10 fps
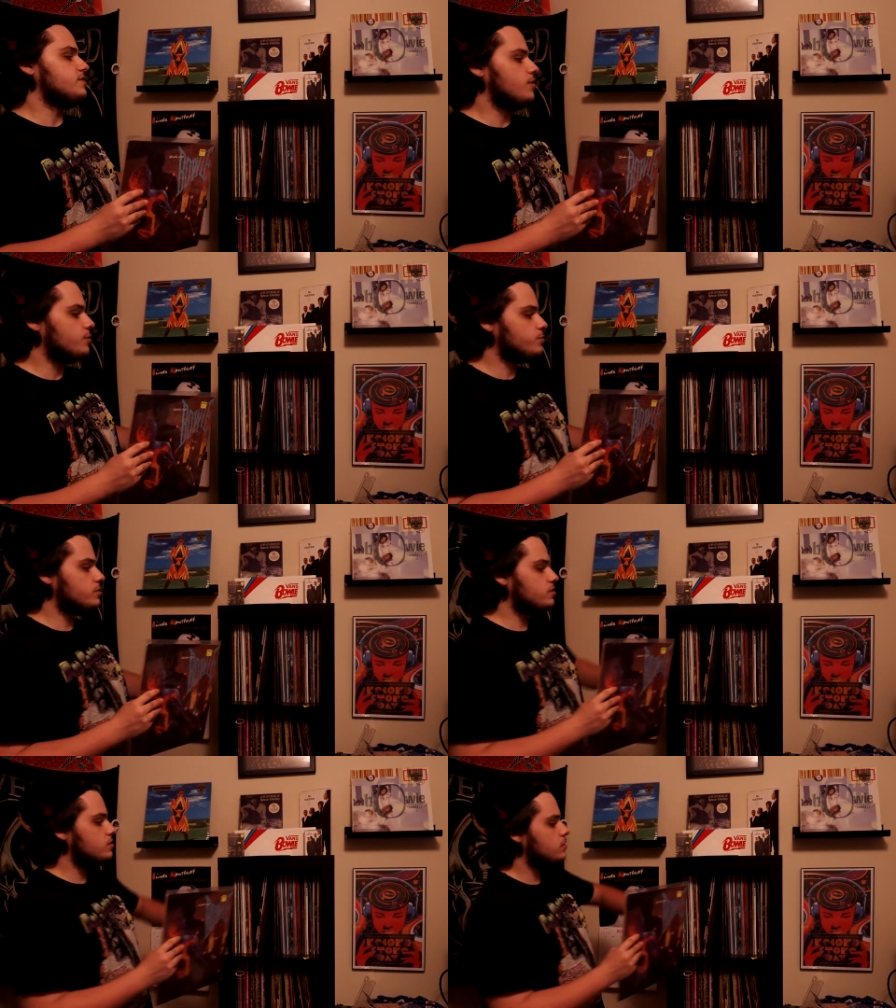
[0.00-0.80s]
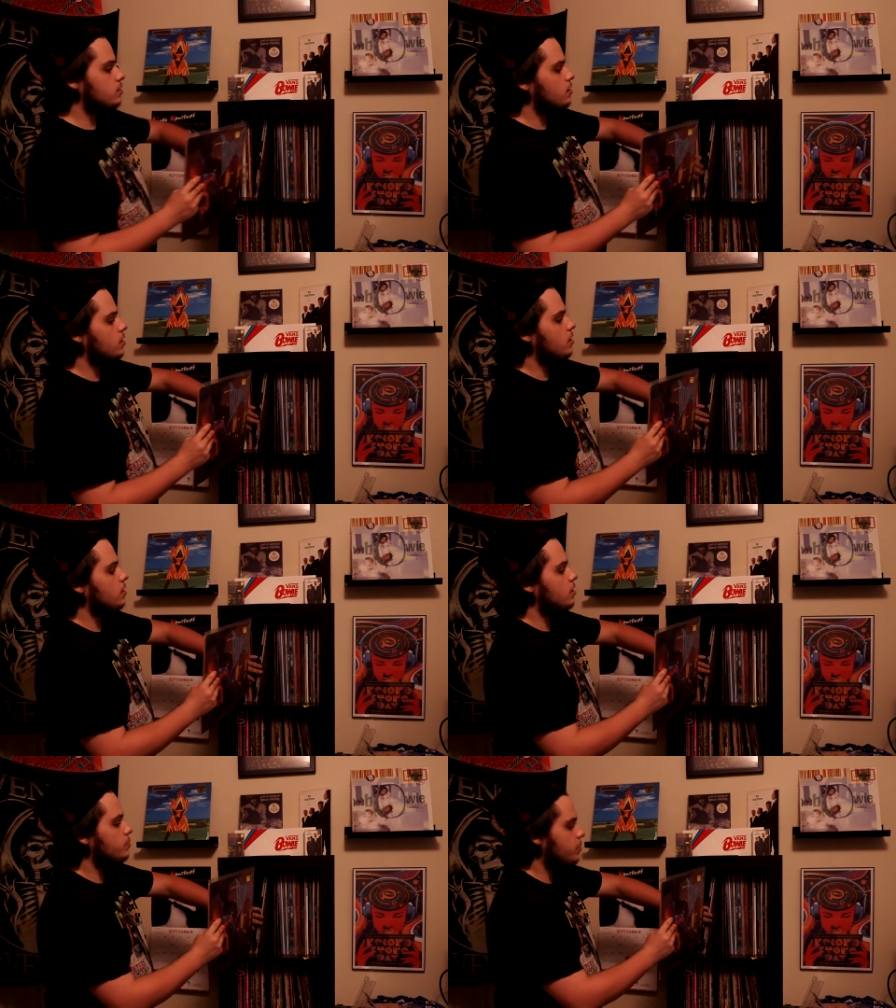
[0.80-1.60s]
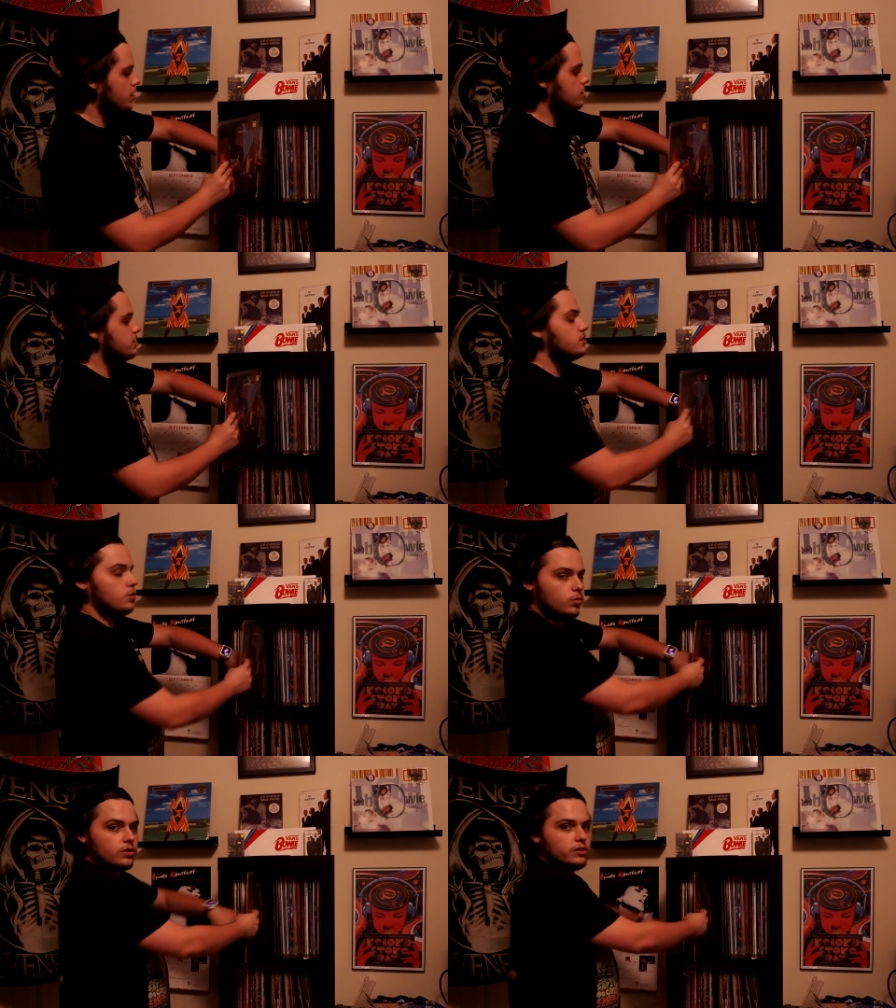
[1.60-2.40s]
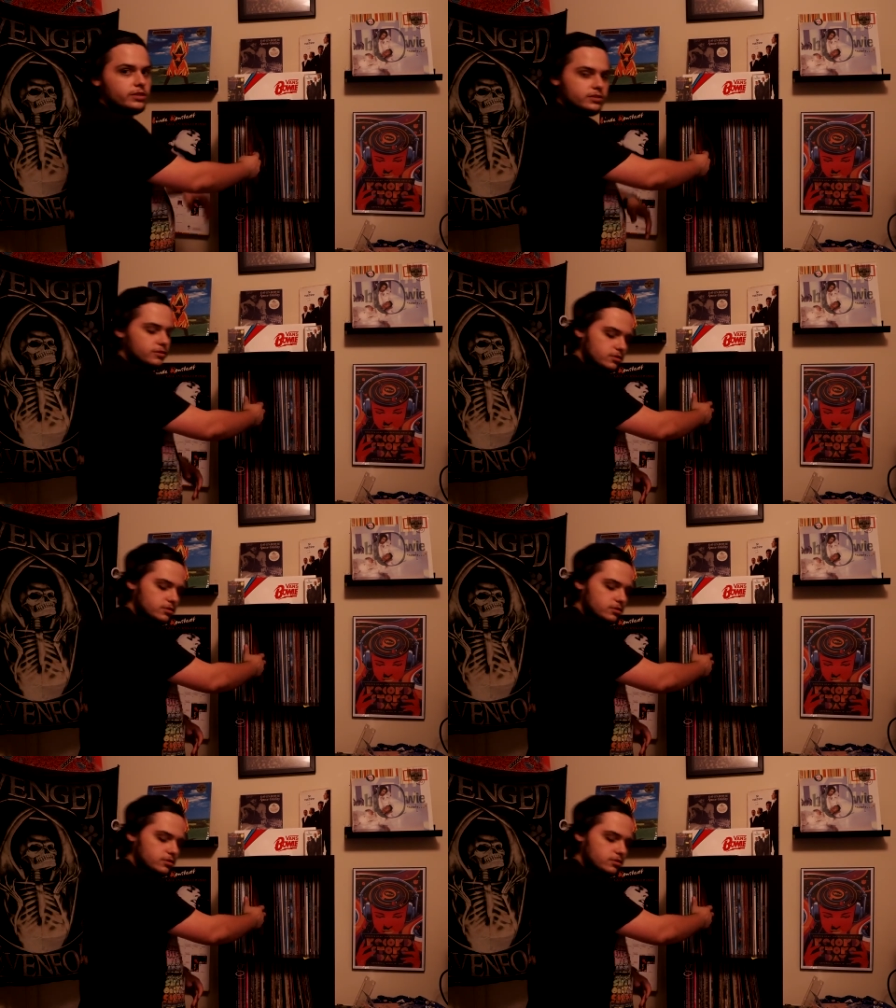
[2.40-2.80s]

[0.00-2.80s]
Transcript: other ones, but it's still worth a listen.